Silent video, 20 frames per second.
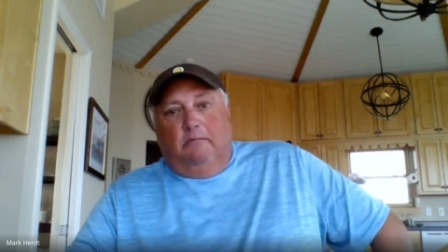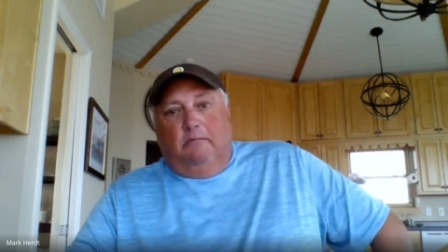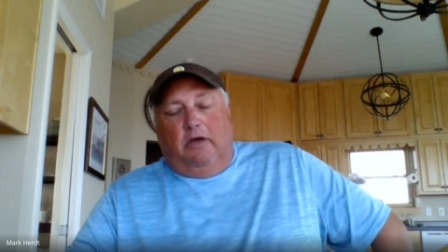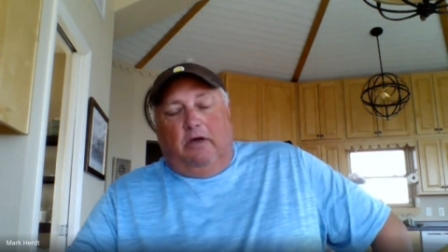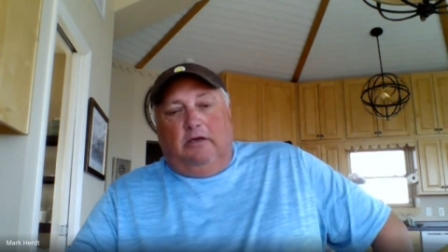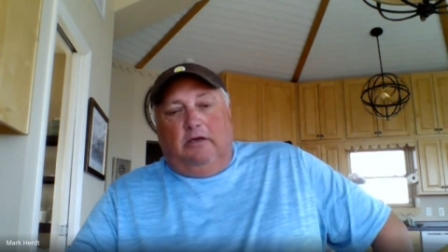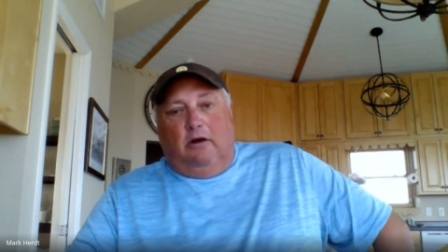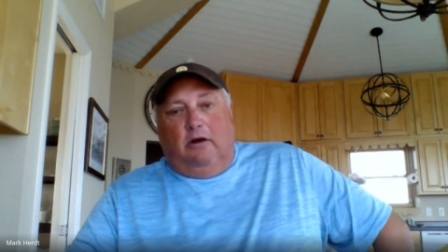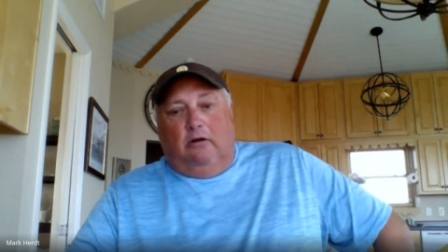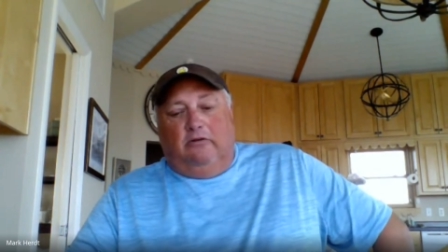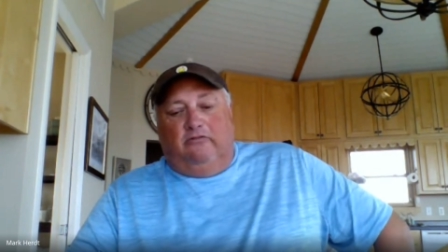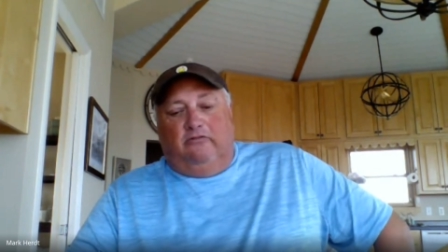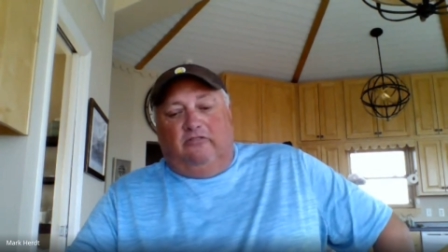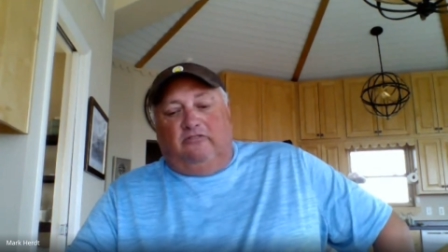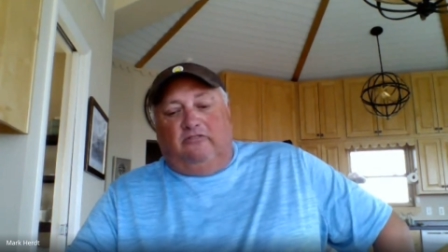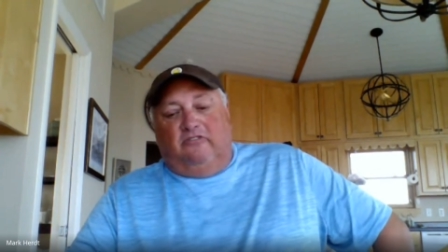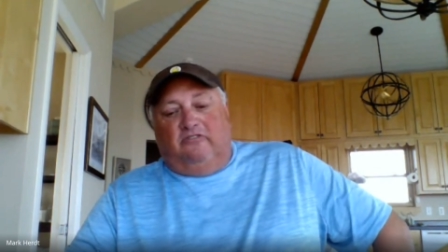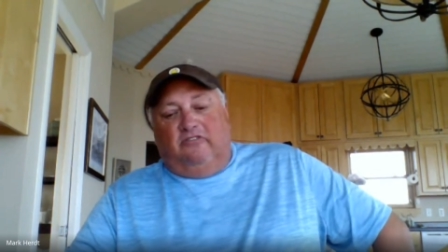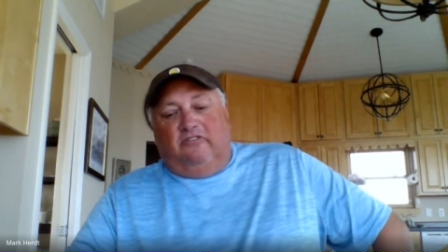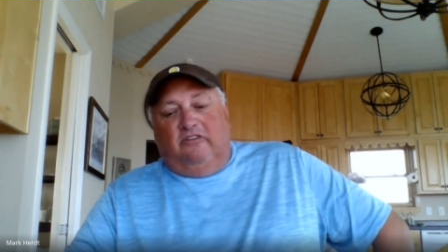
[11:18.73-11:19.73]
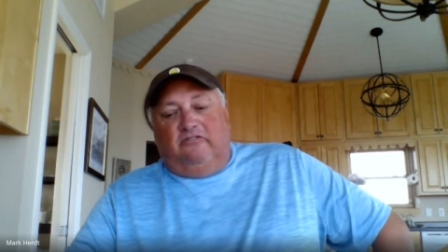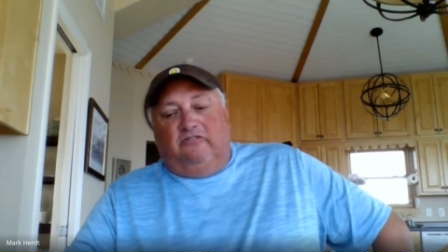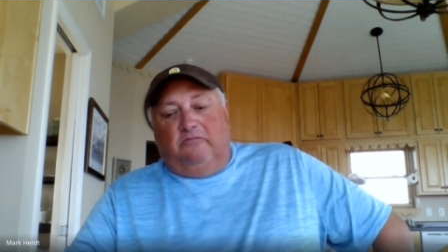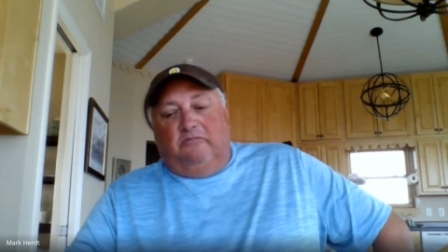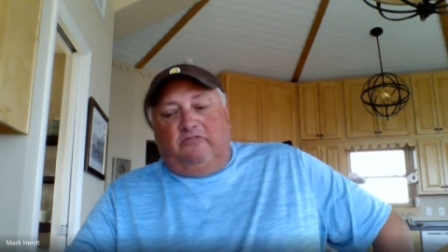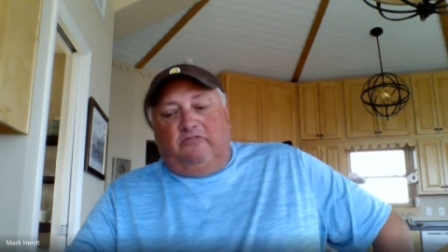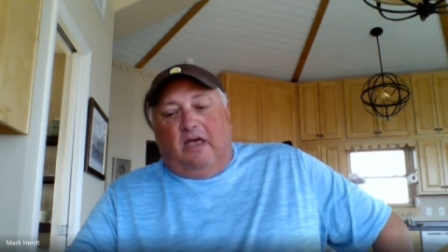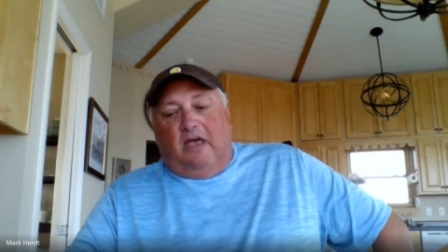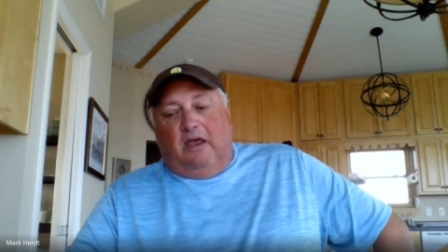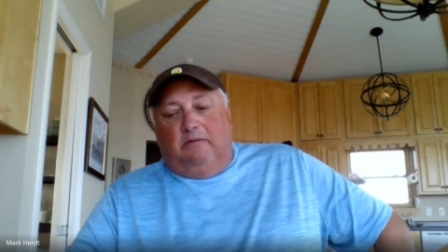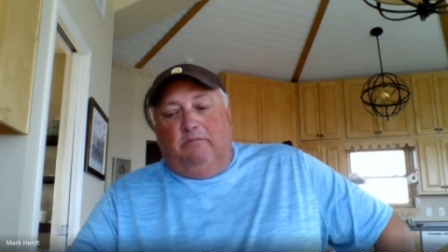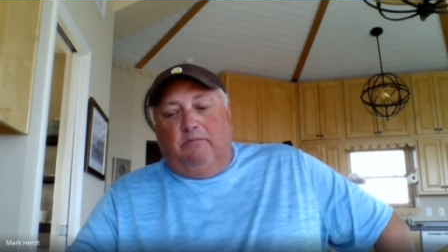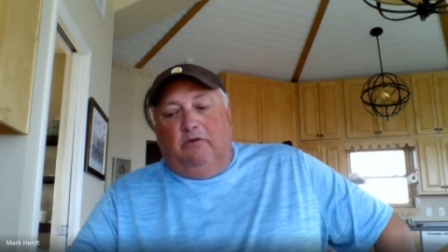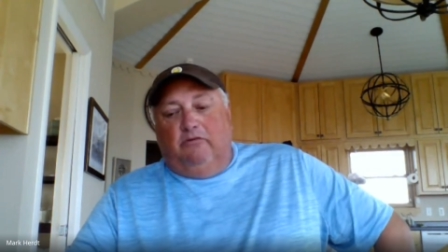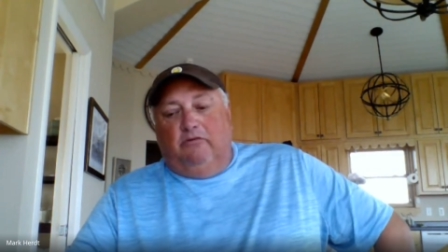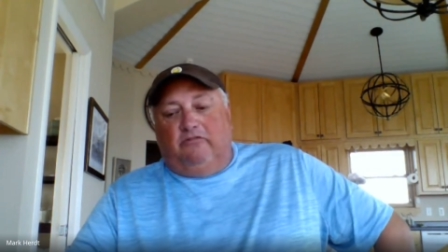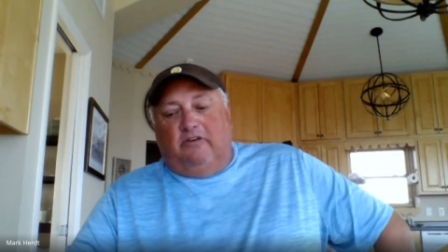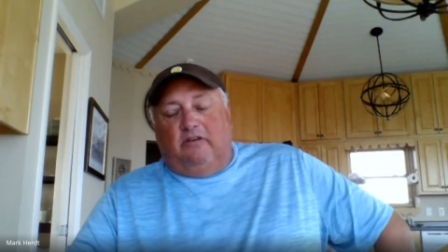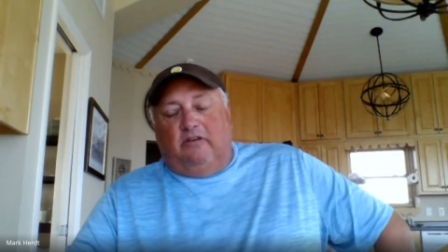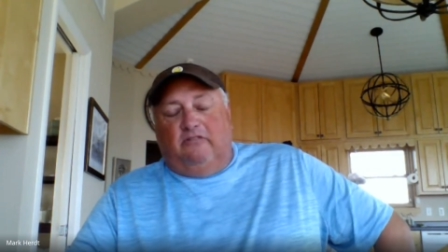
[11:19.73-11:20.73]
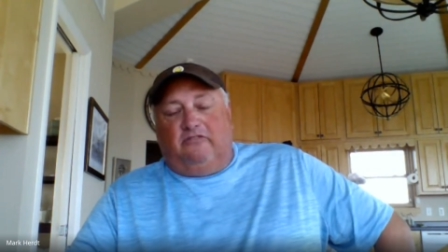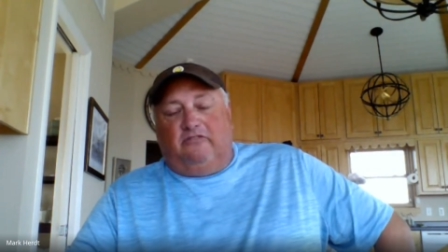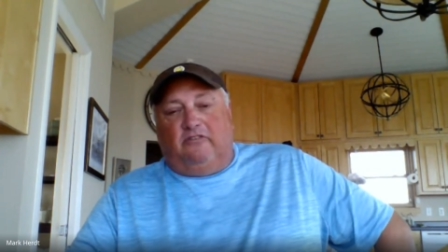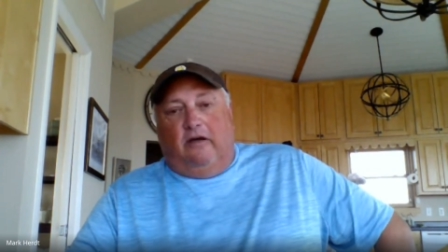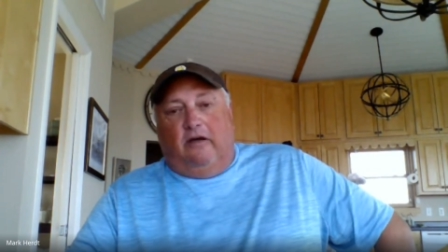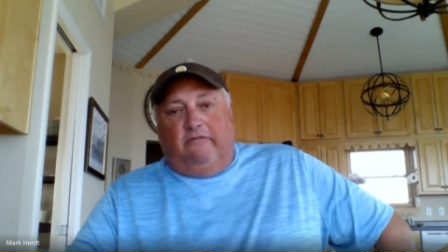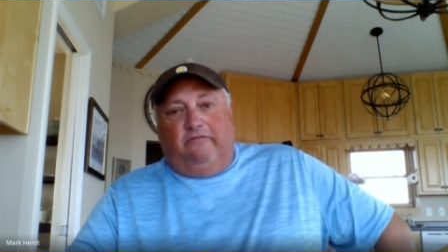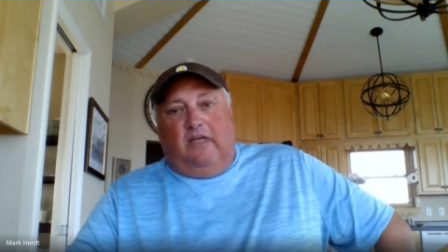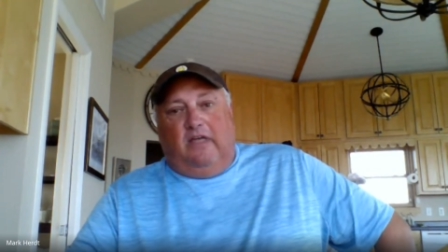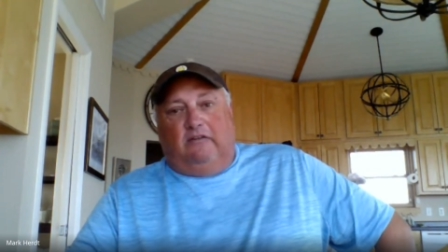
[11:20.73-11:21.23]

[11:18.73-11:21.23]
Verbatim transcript: But you know, yeah. just see some side music and stuff.